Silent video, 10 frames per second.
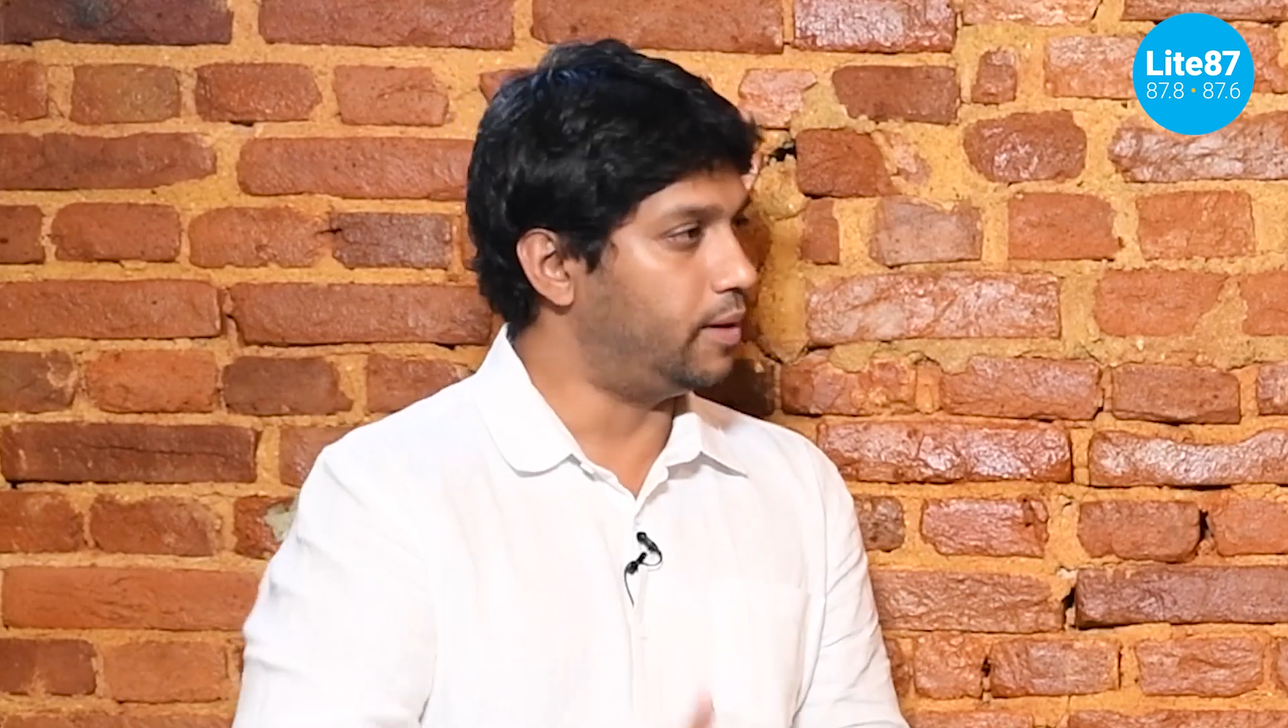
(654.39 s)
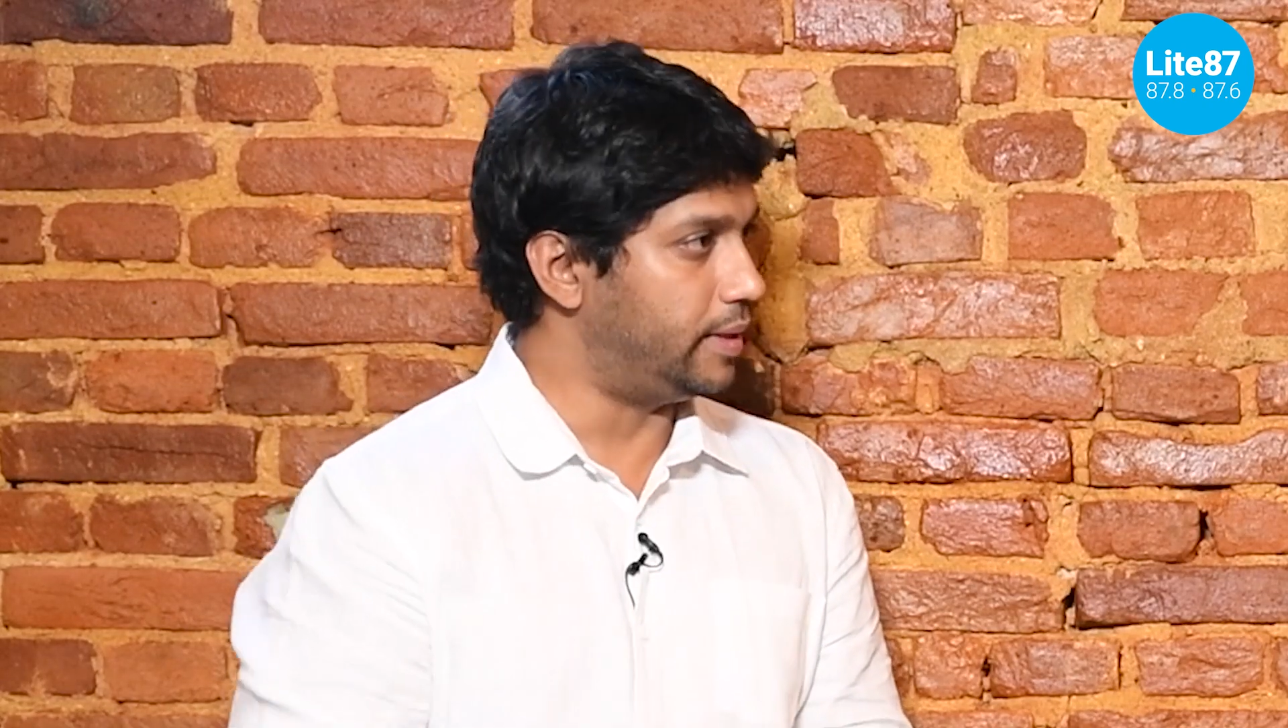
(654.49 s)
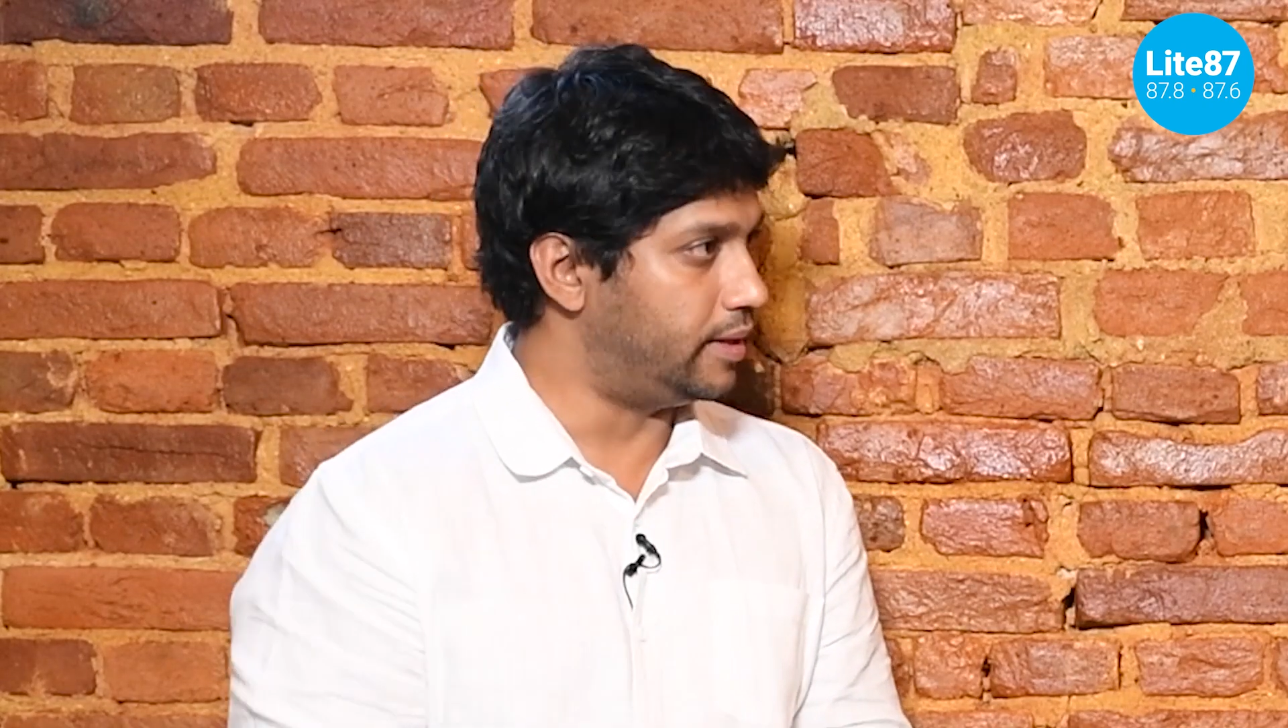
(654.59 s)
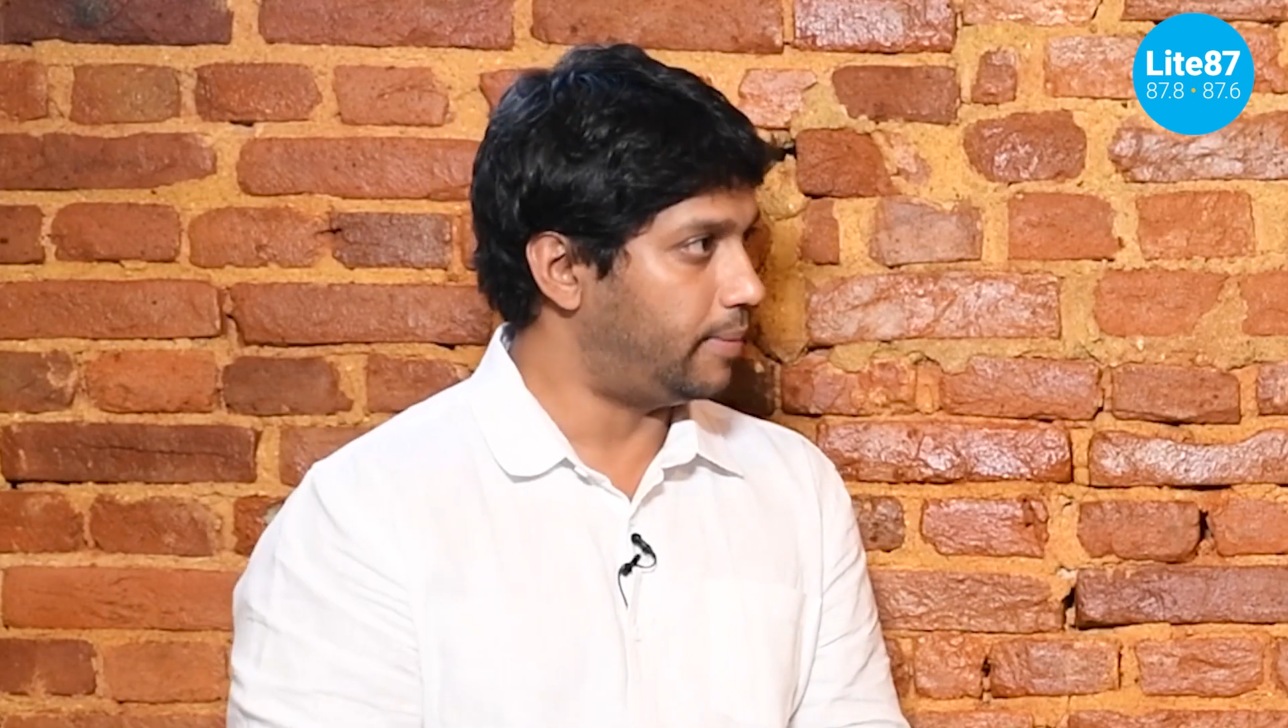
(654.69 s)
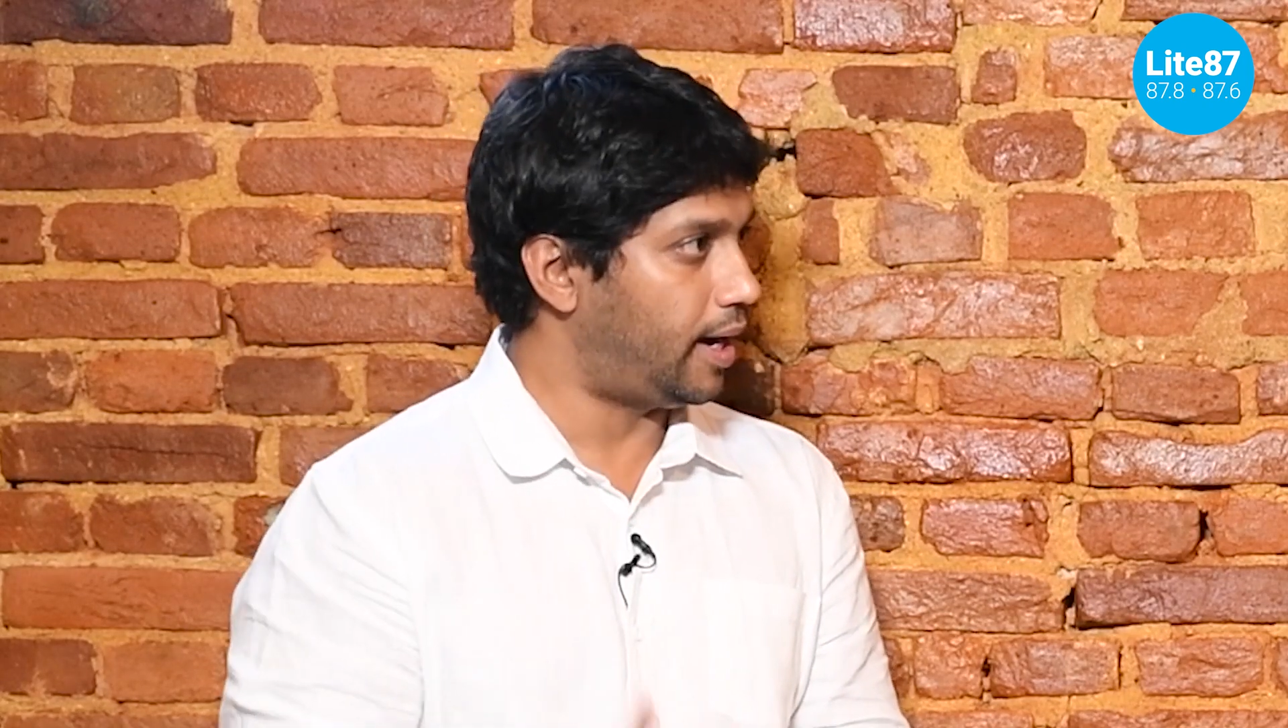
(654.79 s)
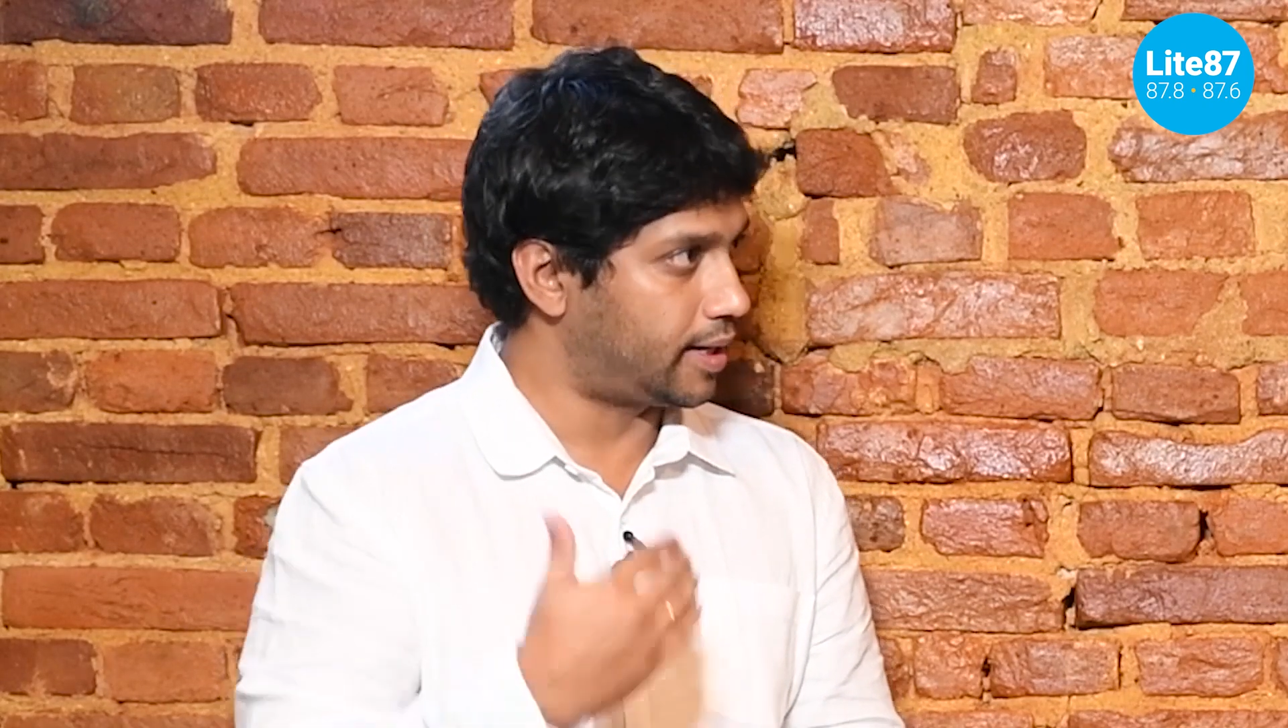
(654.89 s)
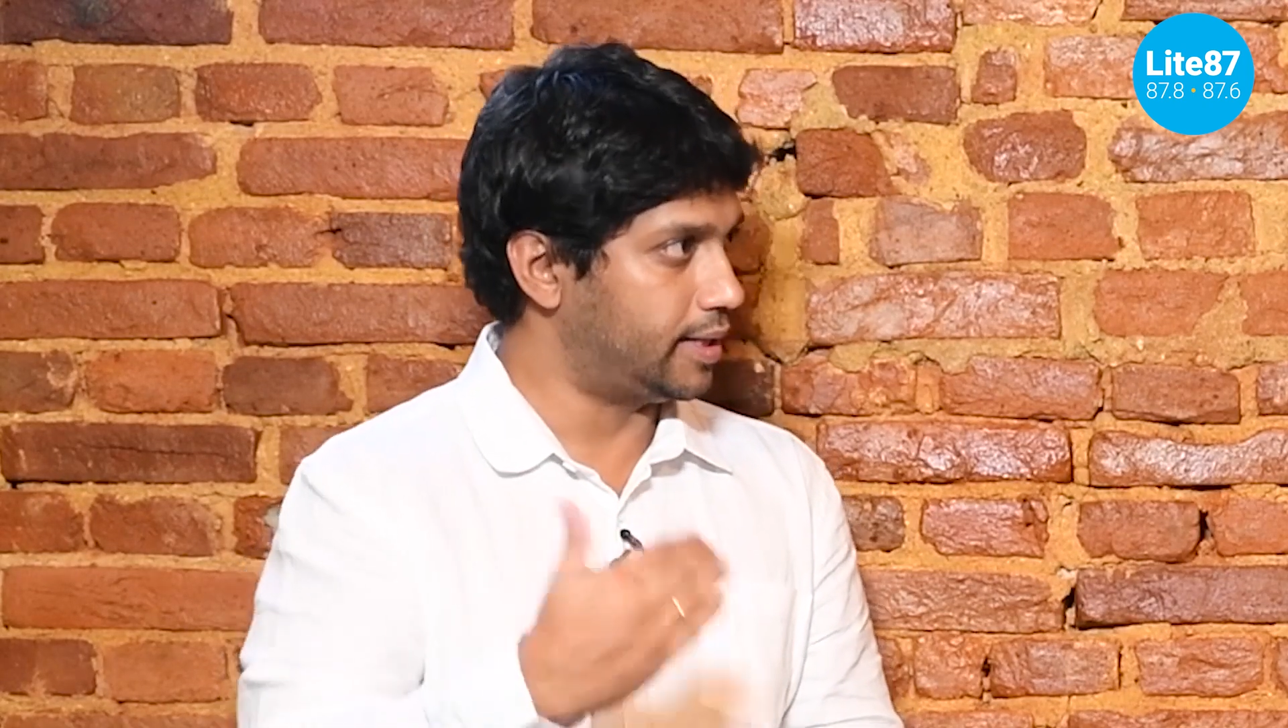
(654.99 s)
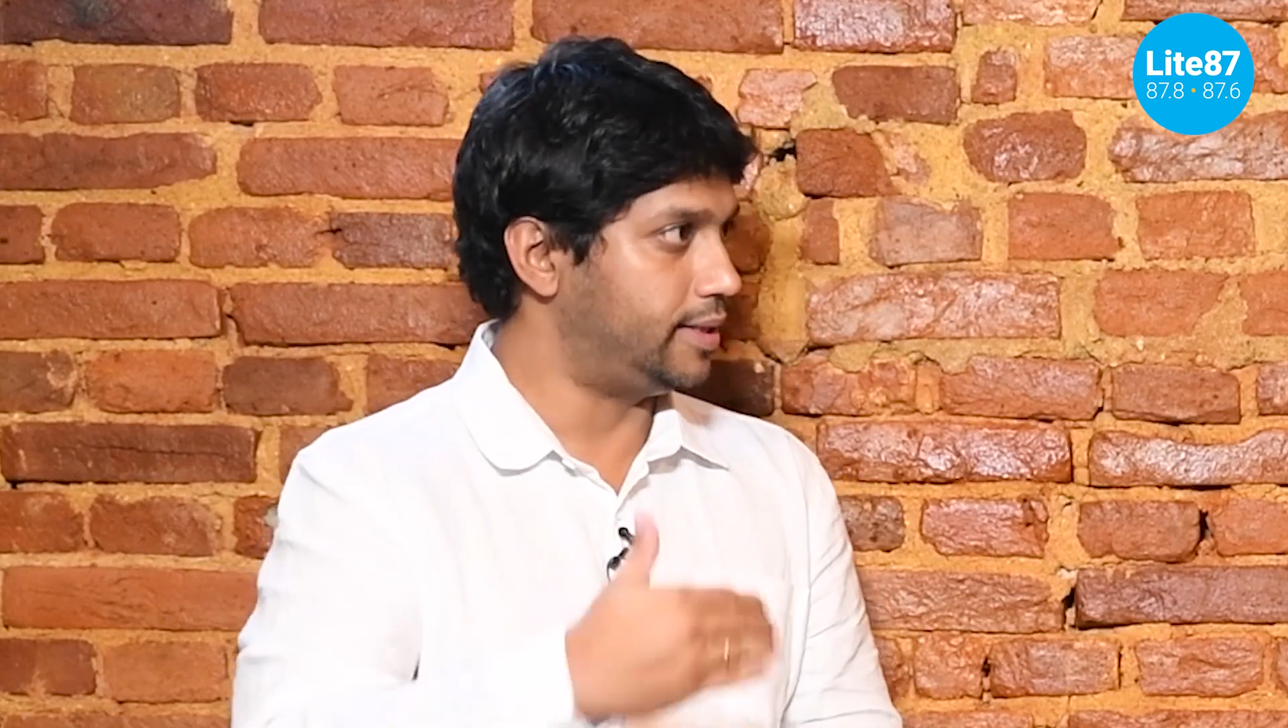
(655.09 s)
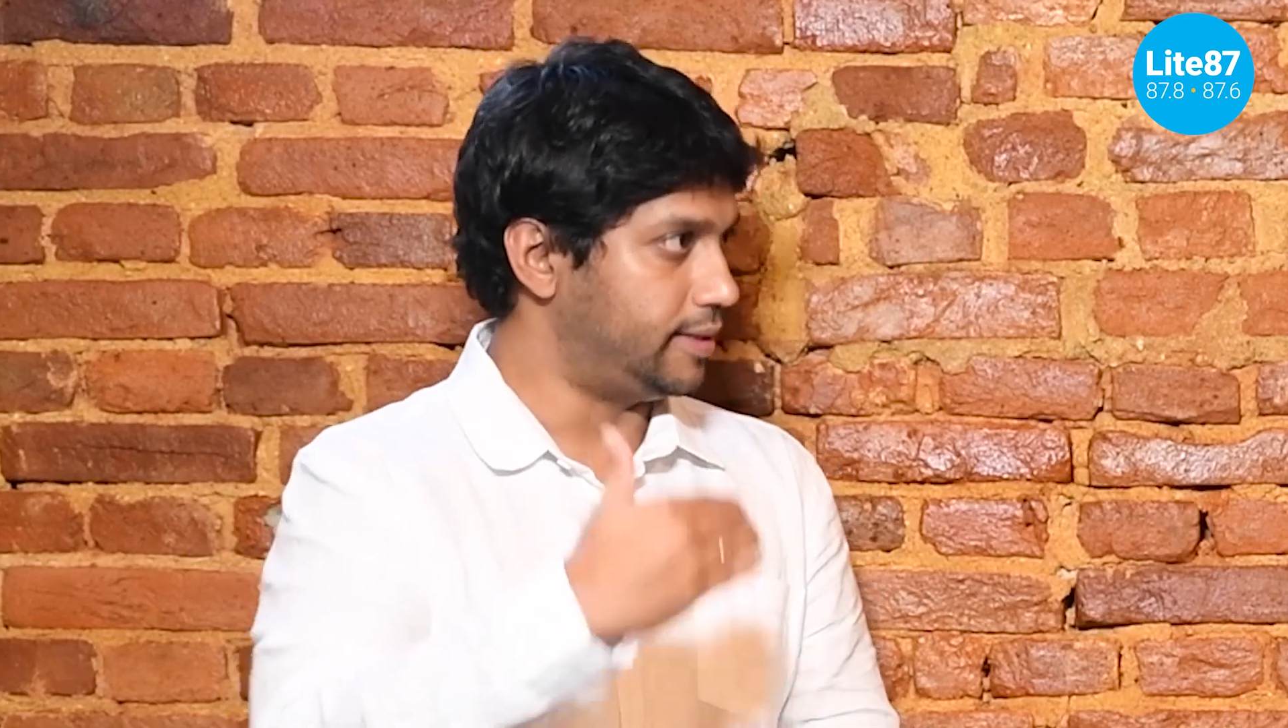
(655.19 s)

with the markets.